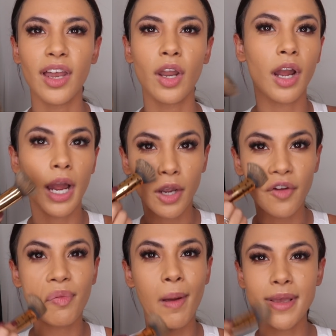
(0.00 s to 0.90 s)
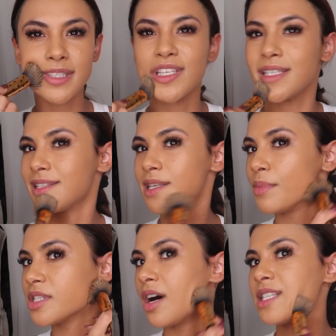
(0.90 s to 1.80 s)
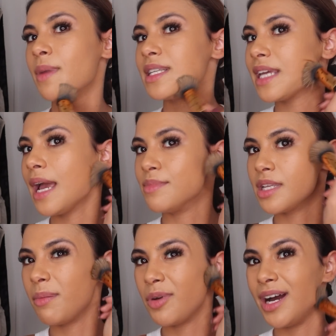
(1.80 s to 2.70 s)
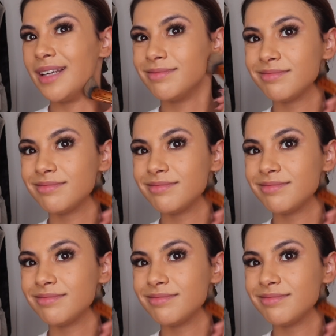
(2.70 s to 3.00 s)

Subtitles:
Like I go through my messages and someone slides in my DMs and I'm like,